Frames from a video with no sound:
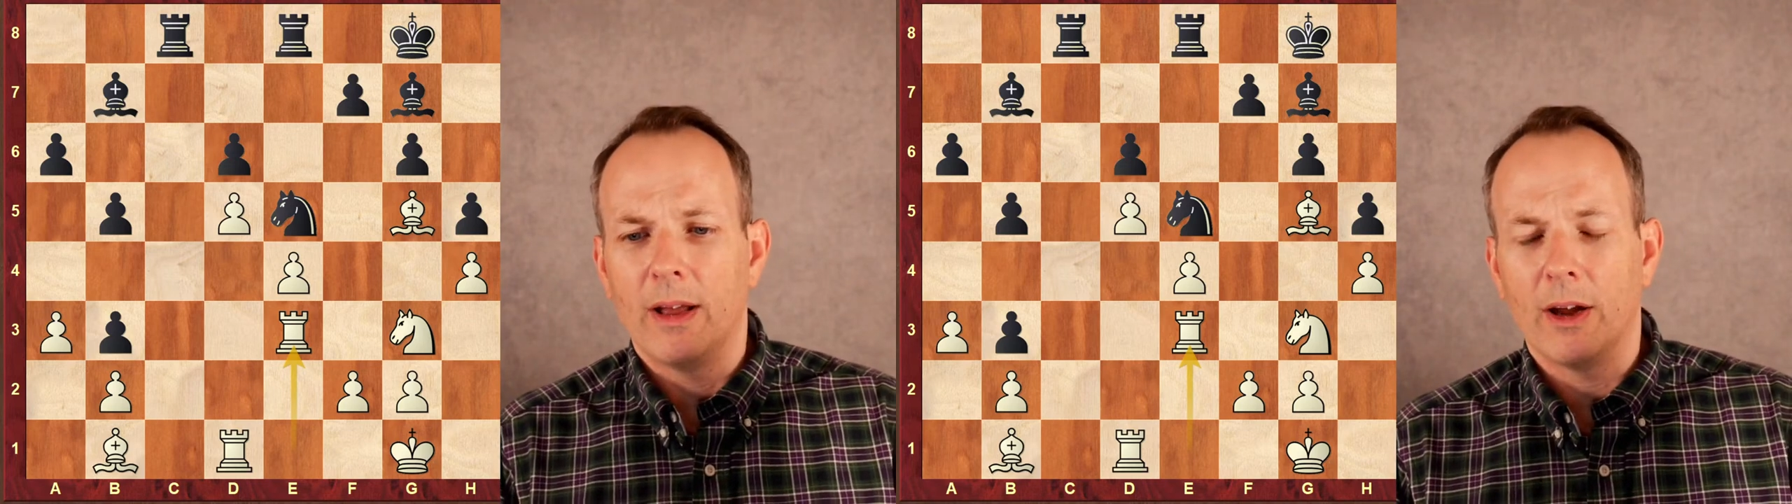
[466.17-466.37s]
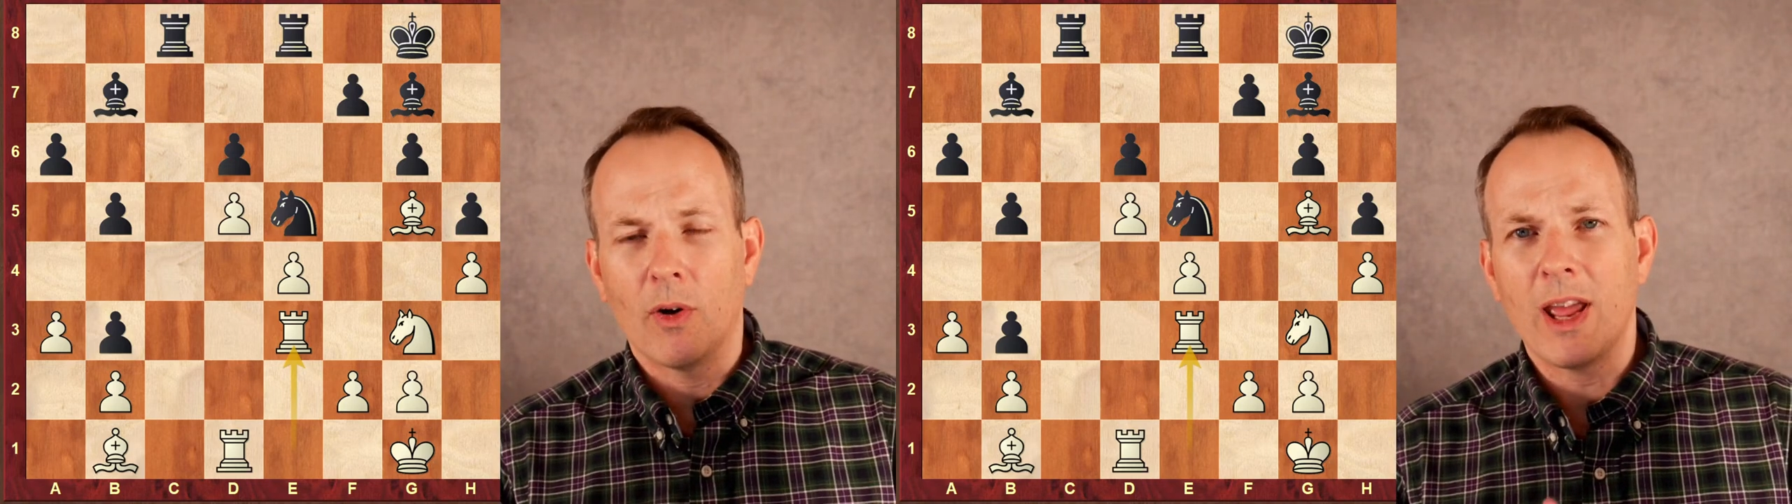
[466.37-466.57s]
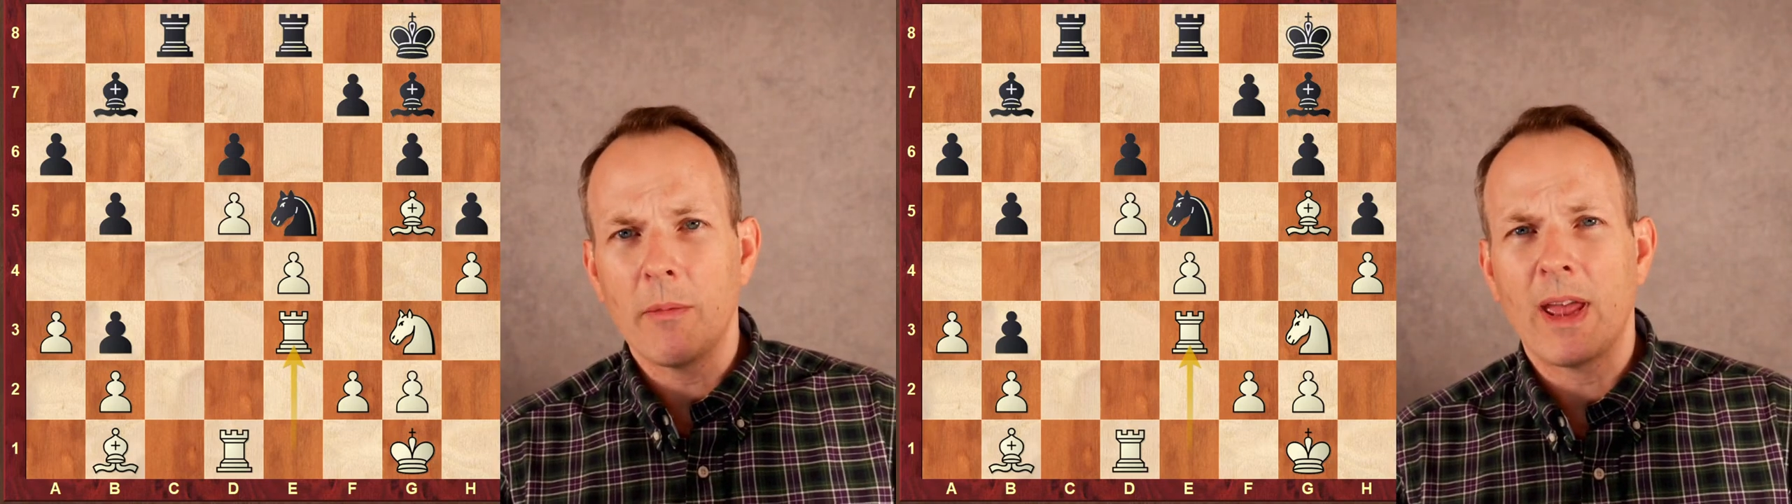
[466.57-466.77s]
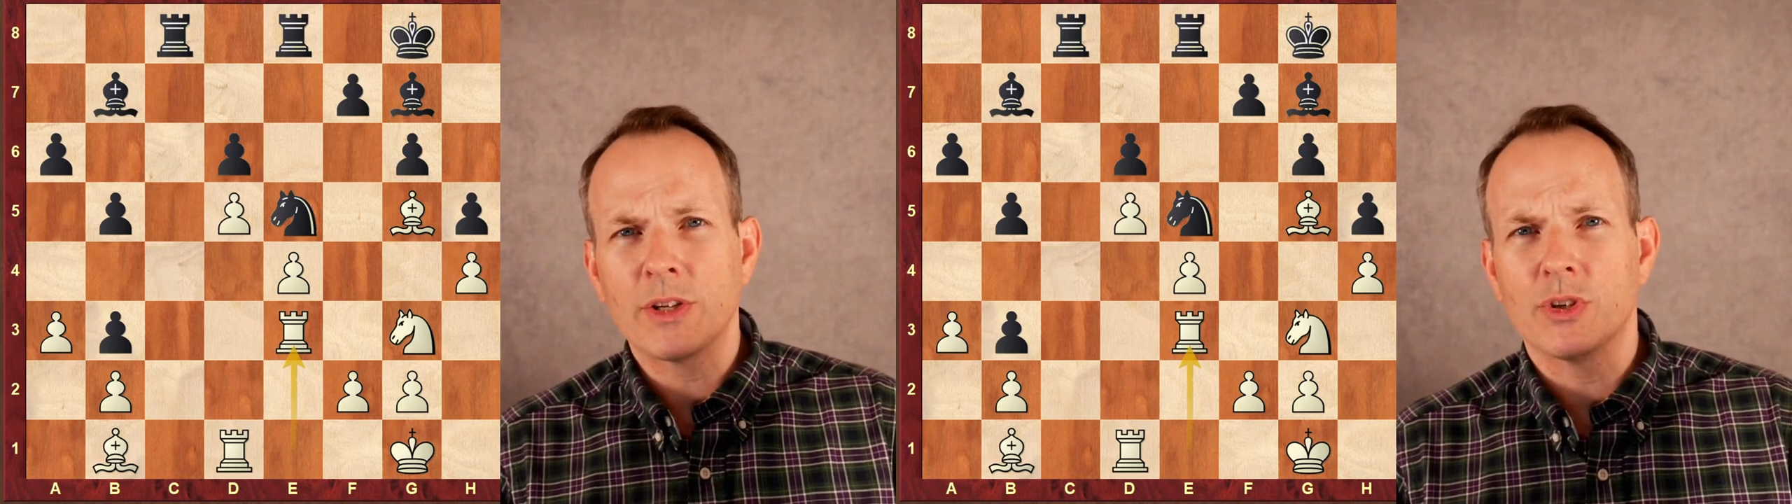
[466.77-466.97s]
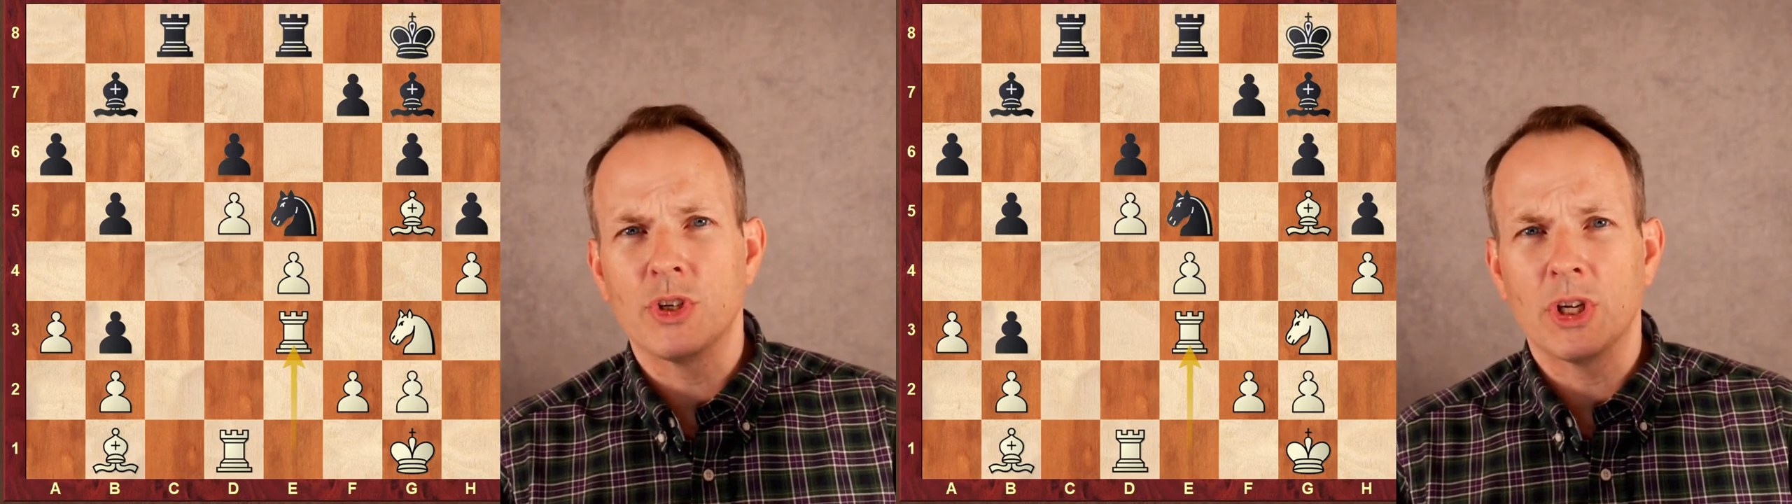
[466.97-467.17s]

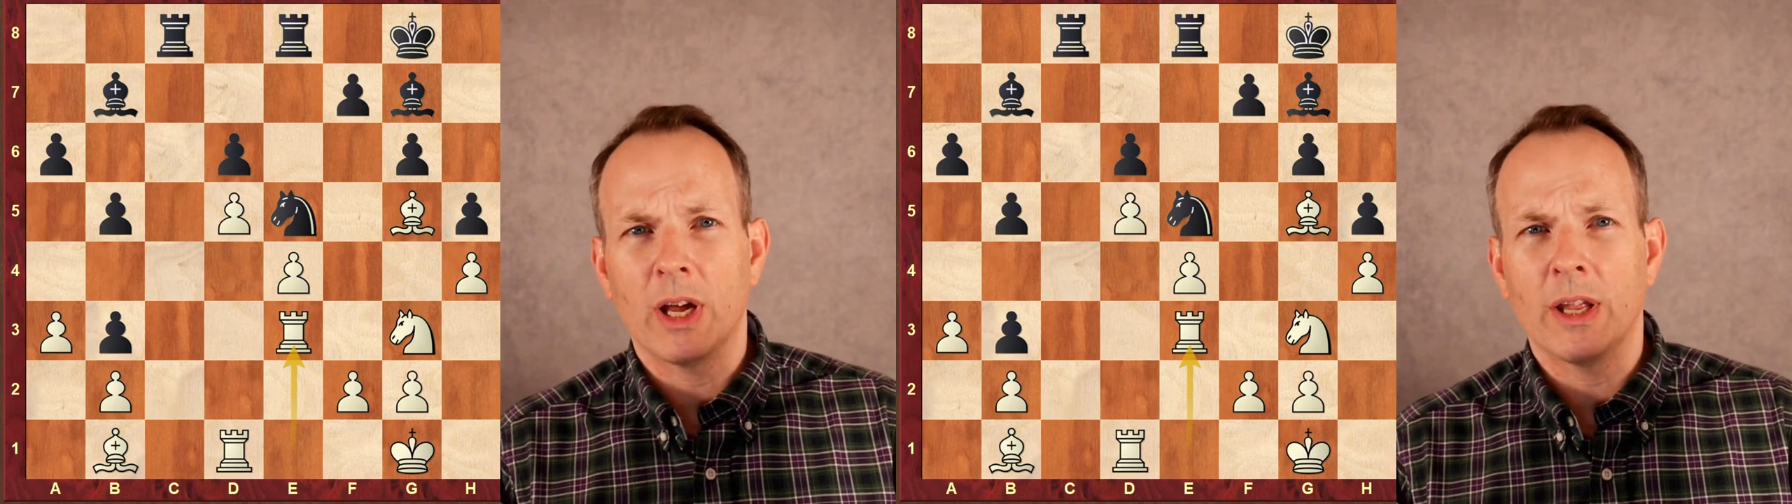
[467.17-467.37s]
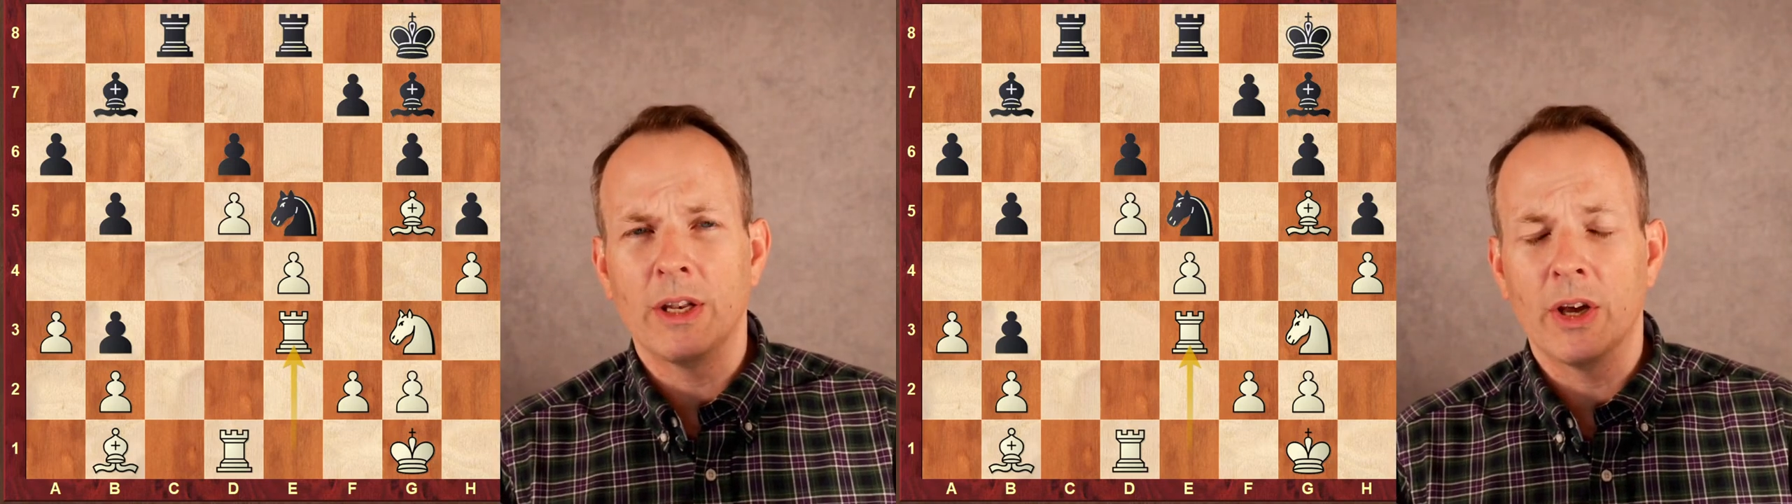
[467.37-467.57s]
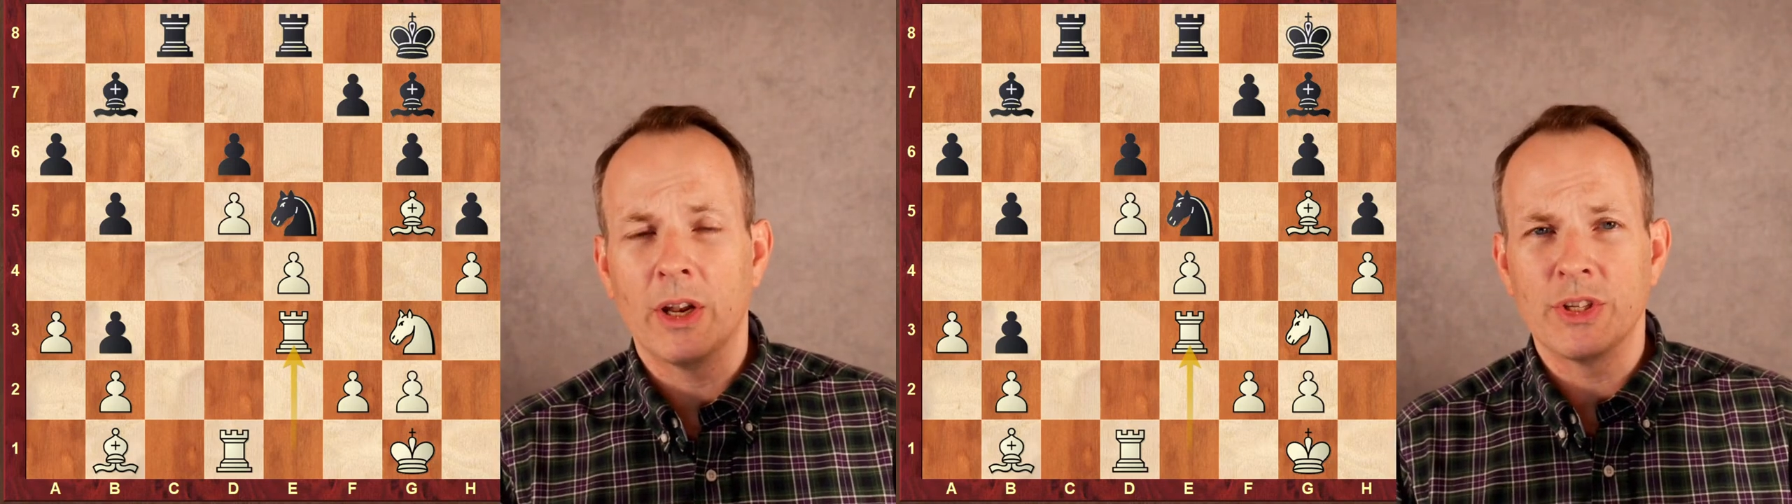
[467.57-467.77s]
Grandmaster John Nunn